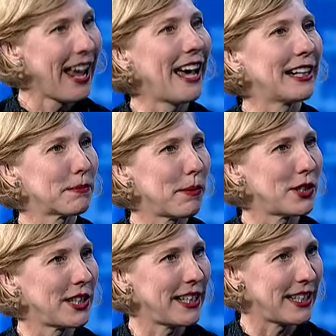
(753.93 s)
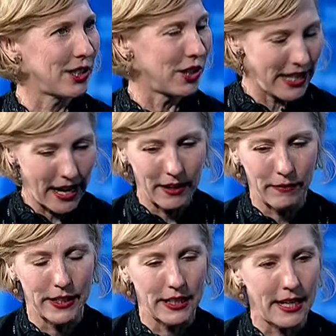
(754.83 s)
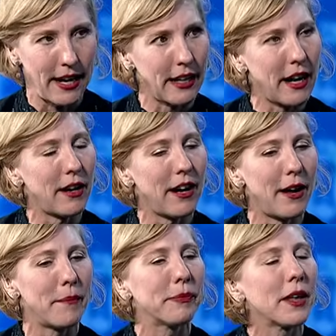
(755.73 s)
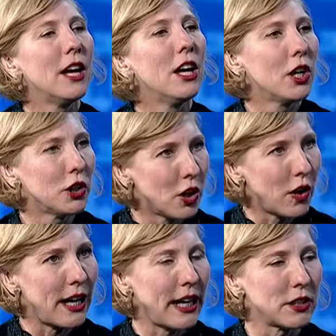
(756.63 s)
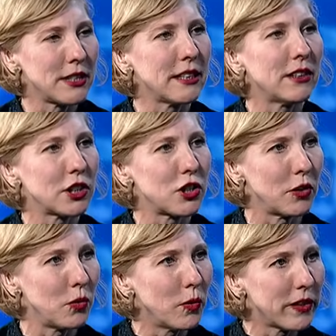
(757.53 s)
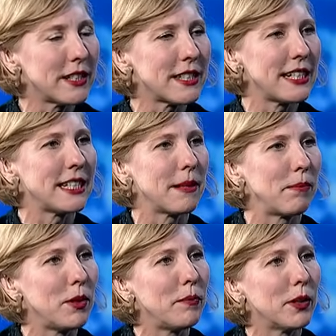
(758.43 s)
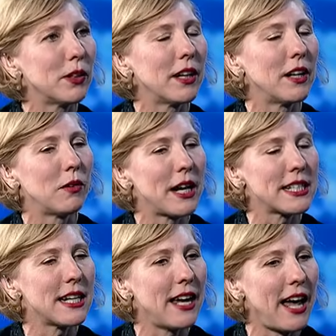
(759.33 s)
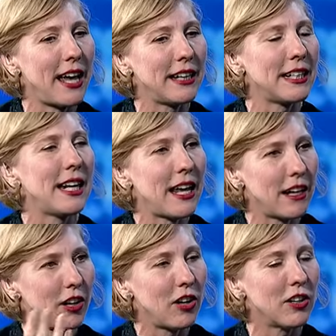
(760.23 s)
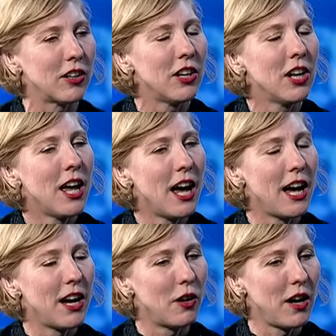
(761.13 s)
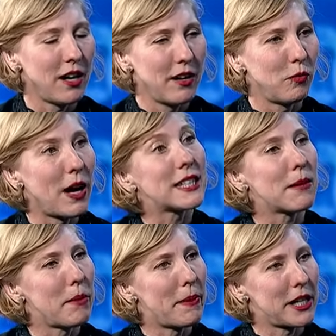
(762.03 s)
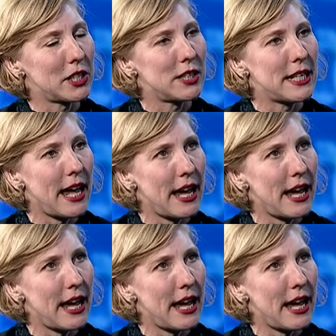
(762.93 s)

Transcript: And I suppose yeah. it is today, NVIDIA Day. And, I, um, uh, you know, I like to single out John Authers. He's the Bloomberg uh, writer, and he had a long uh, uh, write up about it today.